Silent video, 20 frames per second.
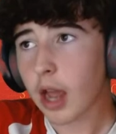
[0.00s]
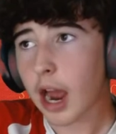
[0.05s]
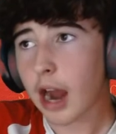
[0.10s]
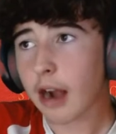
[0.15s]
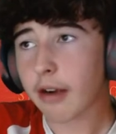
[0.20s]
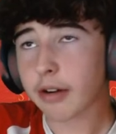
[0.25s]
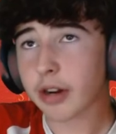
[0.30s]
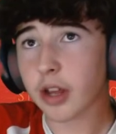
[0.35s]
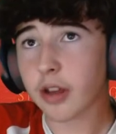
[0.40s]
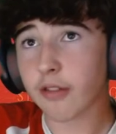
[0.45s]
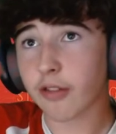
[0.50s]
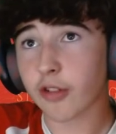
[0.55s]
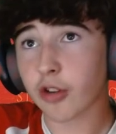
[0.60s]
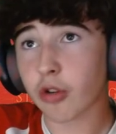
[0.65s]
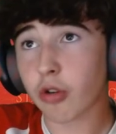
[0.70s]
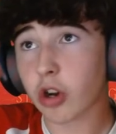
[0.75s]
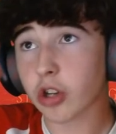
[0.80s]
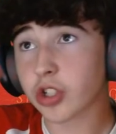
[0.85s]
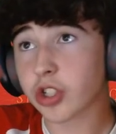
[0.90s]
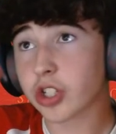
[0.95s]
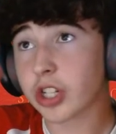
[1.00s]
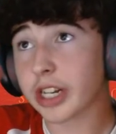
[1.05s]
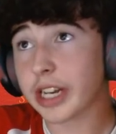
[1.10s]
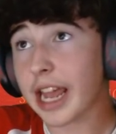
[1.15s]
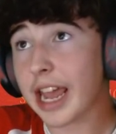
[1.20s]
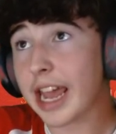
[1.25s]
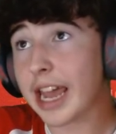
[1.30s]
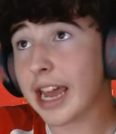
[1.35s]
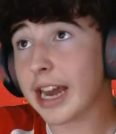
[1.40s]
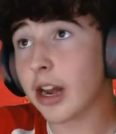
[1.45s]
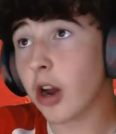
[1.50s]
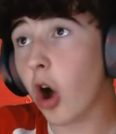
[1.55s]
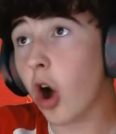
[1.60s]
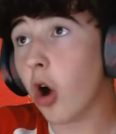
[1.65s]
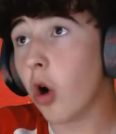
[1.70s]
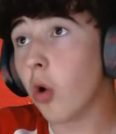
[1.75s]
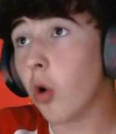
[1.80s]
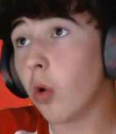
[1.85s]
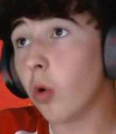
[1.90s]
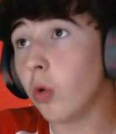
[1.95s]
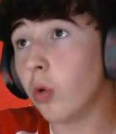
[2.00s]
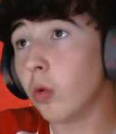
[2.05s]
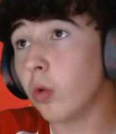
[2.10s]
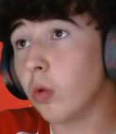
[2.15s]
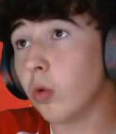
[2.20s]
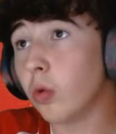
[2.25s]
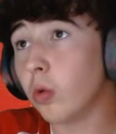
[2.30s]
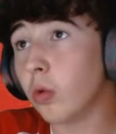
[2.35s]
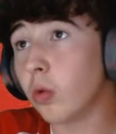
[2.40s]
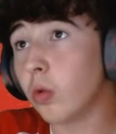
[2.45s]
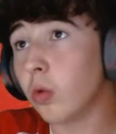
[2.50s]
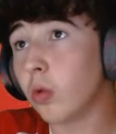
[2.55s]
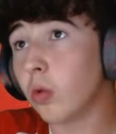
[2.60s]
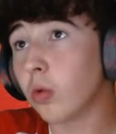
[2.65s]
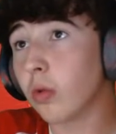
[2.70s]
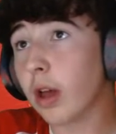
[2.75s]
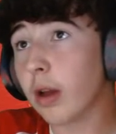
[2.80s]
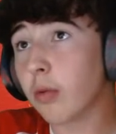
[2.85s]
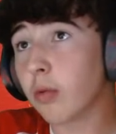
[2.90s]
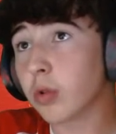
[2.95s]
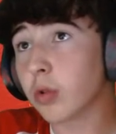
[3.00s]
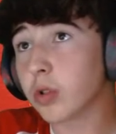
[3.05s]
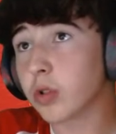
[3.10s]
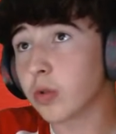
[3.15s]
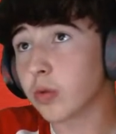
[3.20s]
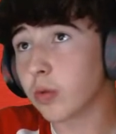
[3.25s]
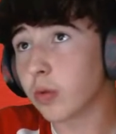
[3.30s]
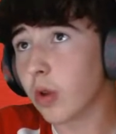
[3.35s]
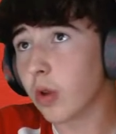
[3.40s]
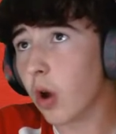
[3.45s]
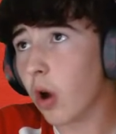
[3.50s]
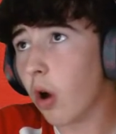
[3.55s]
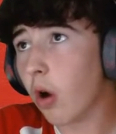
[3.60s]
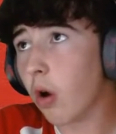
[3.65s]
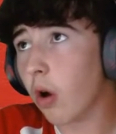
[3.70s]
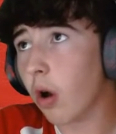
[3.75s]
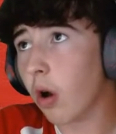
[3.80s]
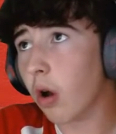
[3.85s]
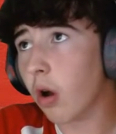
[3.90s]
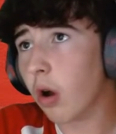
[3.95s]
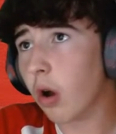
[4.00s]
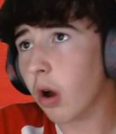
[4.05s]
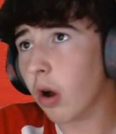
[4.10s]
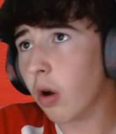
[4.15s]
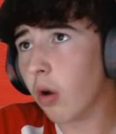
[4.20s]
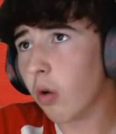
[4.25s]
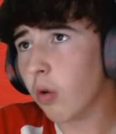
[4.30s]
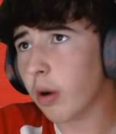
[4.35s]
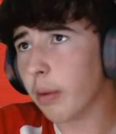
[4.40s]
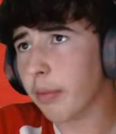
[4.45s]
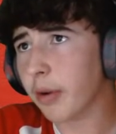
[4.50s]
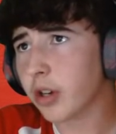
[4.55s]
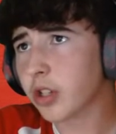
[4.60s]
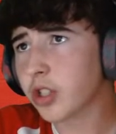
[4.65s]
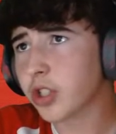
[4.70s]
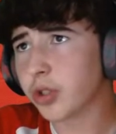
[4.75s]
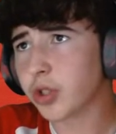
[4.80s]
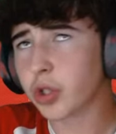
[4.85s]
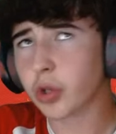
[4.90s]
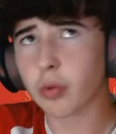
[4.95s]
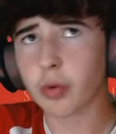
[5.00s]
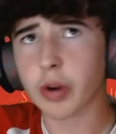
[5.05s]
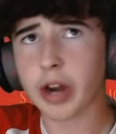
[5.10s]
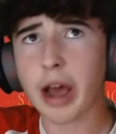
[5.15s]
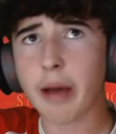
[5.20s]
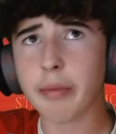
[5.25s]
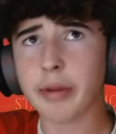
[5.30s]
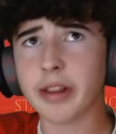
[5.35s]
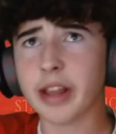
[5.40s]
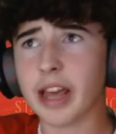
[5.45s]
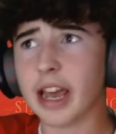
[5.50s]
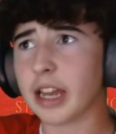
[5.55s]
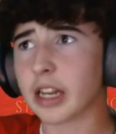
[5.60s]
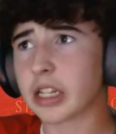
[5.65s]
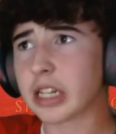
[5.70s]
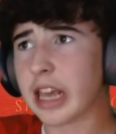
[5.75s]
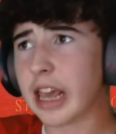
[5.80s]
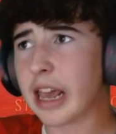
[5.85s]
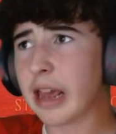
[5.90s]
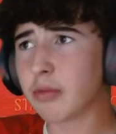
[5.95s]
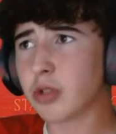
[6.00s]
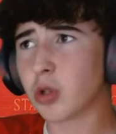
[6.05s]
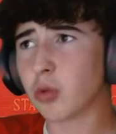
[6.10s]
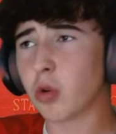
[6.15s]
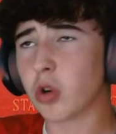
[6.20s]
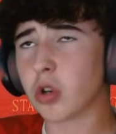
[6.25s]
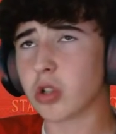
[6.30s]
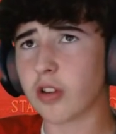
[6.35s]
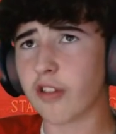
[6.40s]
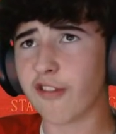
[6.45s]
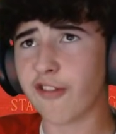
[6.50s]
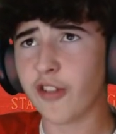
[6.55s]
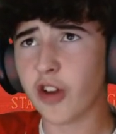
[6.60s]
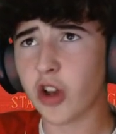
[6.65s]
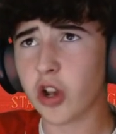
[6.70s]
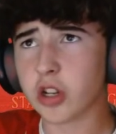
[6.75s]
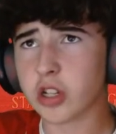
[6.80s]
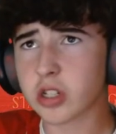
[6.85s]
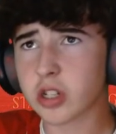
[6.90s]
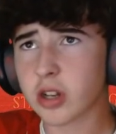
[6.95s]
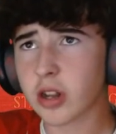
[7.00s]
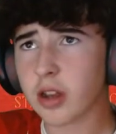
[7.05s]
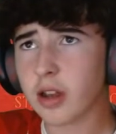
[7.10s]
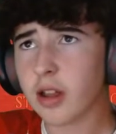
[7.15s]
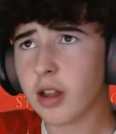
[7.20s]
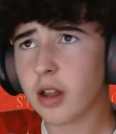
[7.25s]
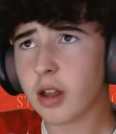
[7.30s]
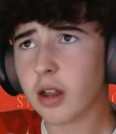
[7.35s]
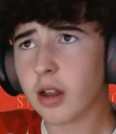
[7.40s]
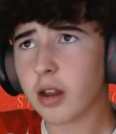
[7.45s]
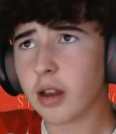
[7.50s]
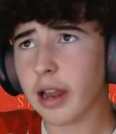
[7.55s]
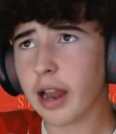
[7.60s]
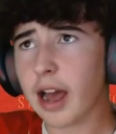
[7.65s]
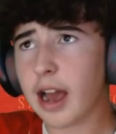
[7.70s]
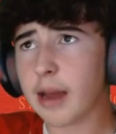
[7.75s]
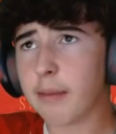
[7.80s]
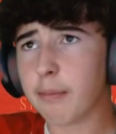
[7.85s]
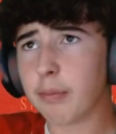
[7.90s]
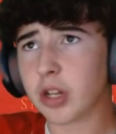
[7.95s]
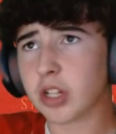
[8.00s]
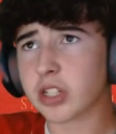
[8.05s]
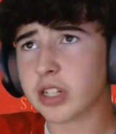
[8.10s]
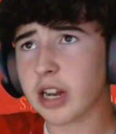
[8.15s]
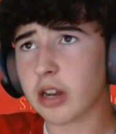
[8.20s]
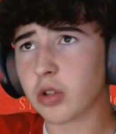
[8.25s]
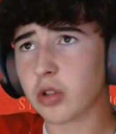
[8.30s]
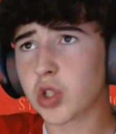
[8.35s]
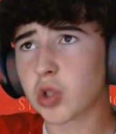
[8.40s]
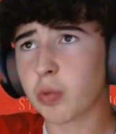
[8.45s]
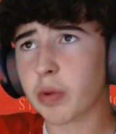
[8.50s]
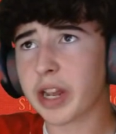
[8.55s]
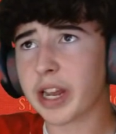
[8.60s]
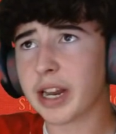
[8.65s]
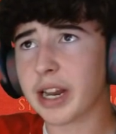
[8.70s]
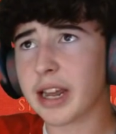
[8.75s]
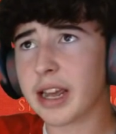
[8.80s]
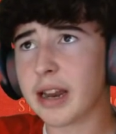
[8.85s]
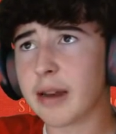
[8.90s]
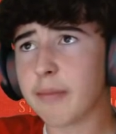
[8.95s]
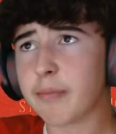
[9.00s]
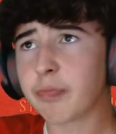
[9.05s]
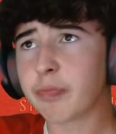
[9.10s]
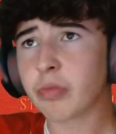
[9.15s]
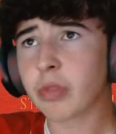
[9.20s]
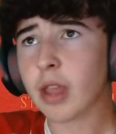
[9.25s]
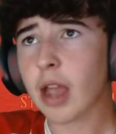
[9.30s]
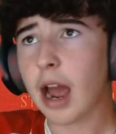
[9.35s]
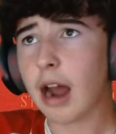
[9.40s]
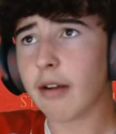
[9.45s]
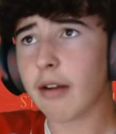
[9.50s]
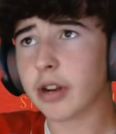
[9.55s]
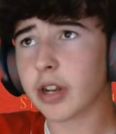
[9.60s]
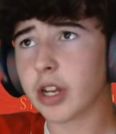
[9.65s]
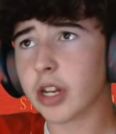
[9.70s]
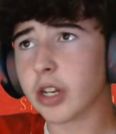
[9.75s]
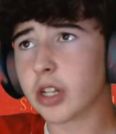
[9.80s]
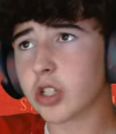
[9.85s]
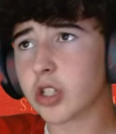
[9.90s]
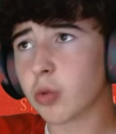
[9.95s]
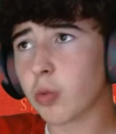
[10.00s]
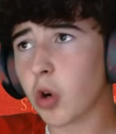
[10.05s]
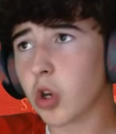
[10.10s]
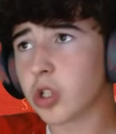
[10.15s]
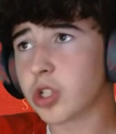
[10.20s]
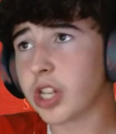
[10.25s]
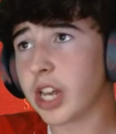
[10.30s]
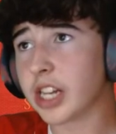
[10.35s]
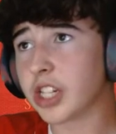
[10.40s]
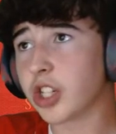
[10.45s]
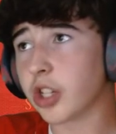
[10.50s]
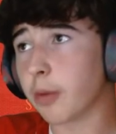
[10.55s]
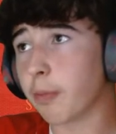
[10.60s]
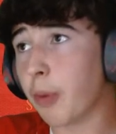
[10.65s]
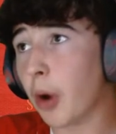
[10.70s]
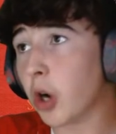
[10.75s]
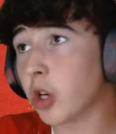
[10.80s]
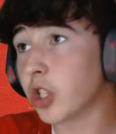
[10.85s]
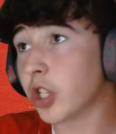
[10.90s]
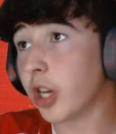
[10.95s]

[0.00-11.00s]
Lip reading: Harrogate have crossed it in. Oh, that was... Oh, I'm not too sure what happened there. It came towards the first line, but it's now swinging in. Harrogate towards the edge of the box.